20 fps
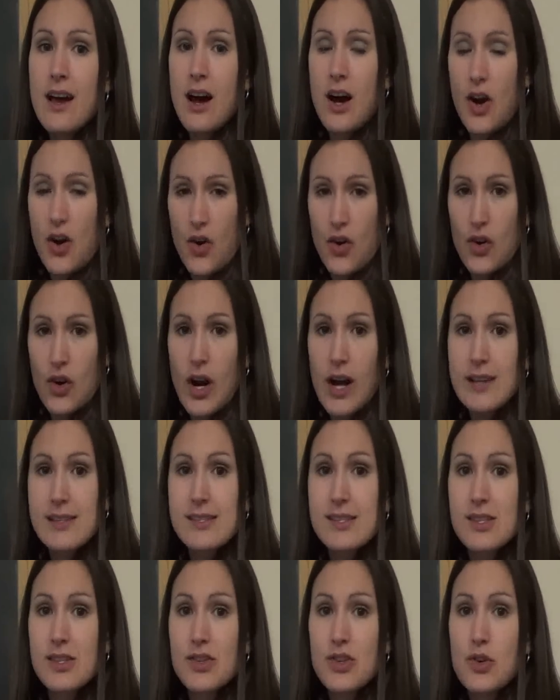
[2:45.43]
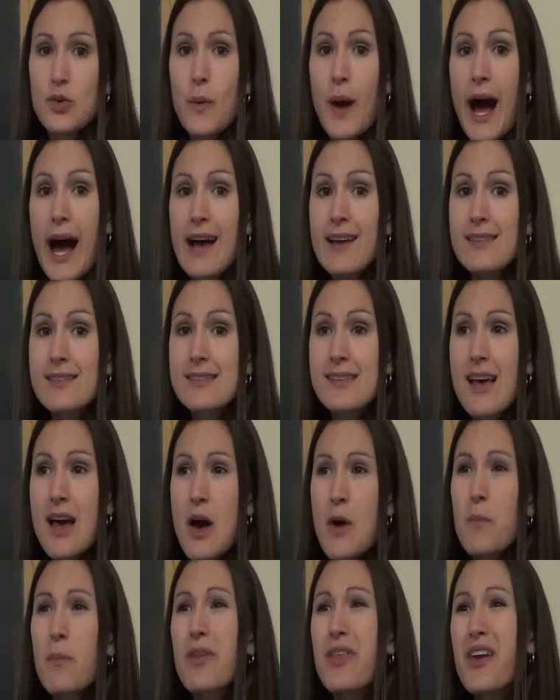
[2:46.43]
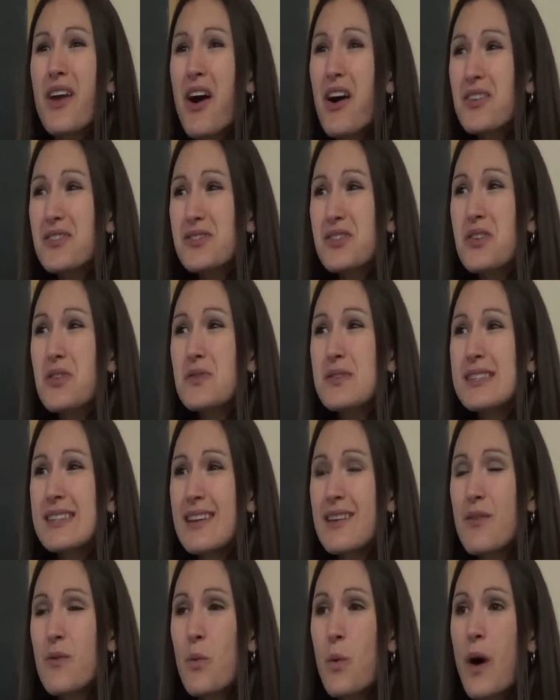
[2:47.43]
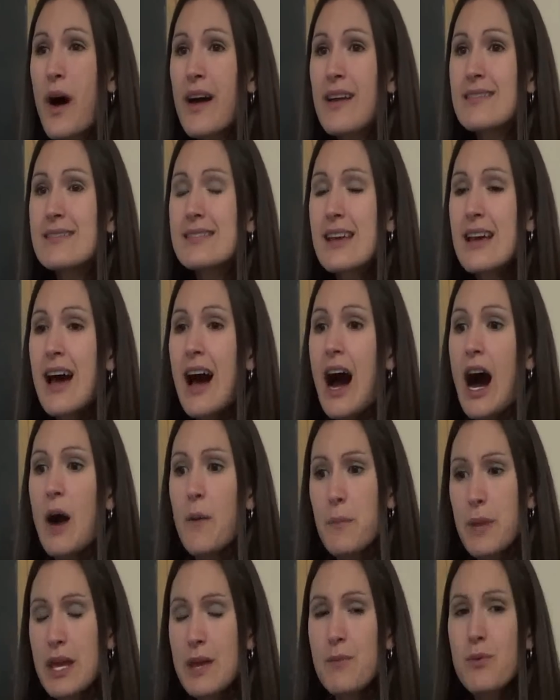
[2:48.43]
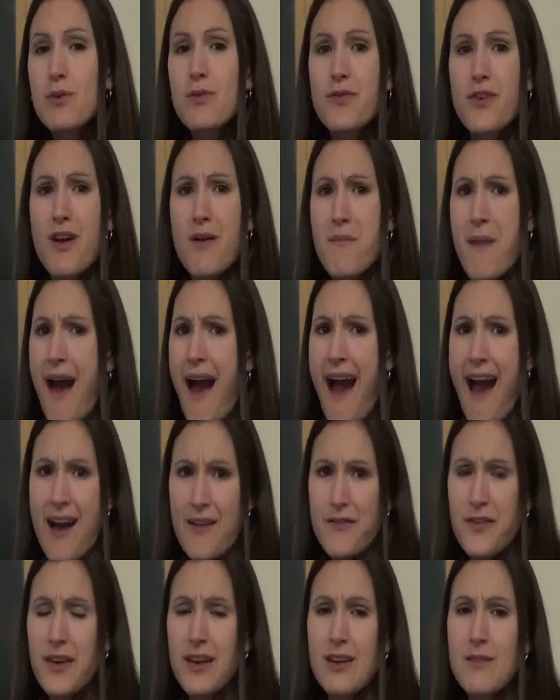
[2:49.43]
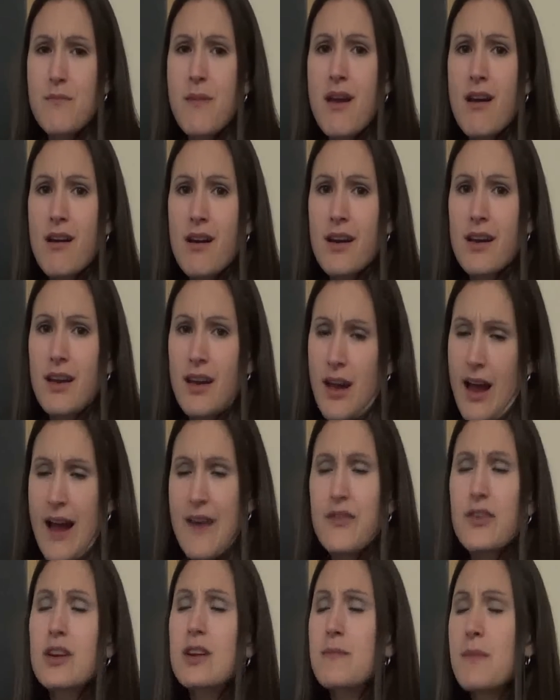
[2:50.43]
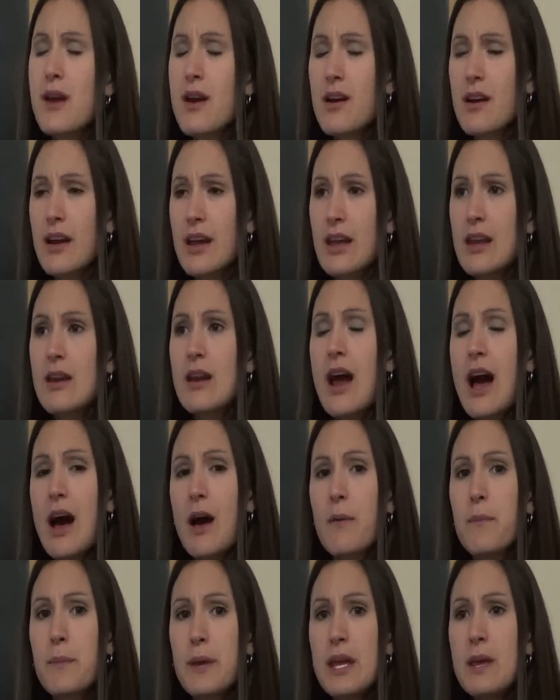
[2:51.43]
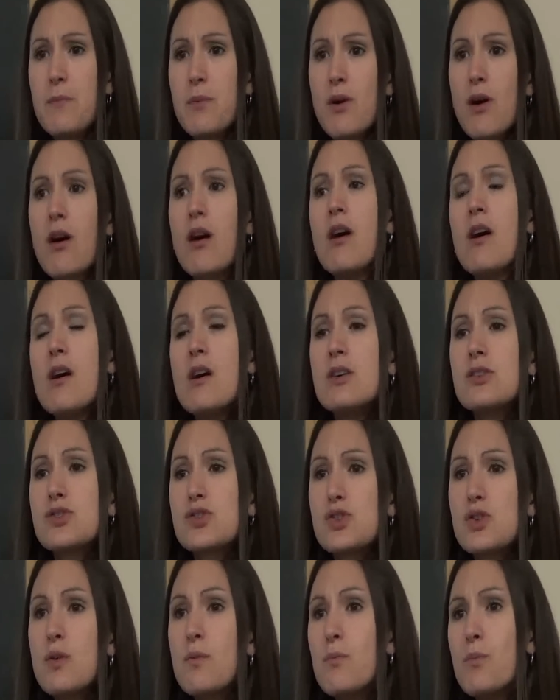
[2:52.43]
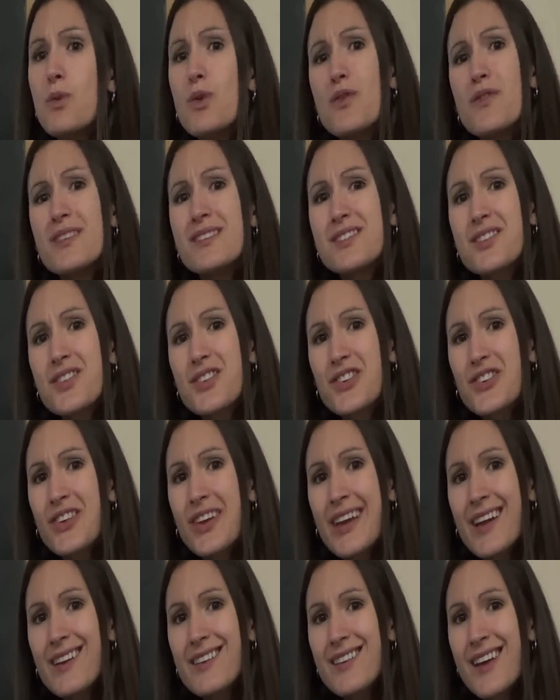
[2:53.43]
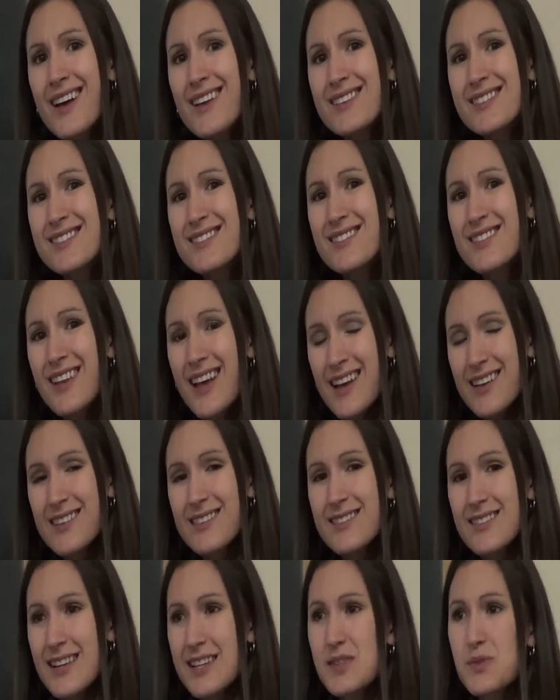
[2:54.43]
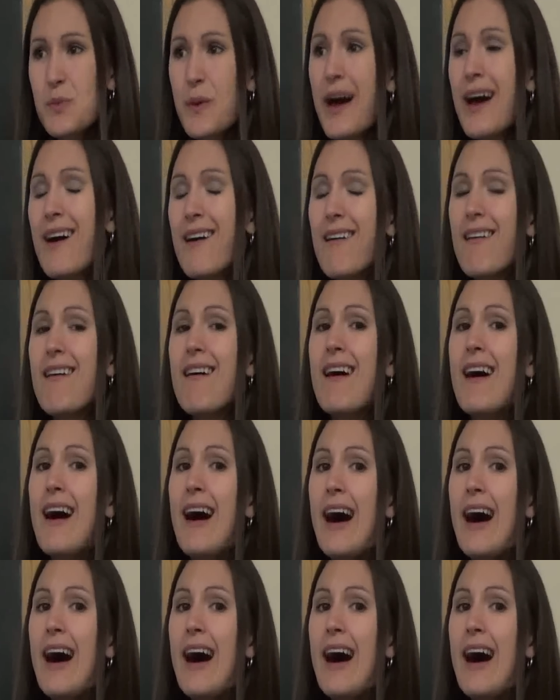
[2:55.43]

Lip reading: across the U.S., but they also didn't want people from African American people to move into their land as well.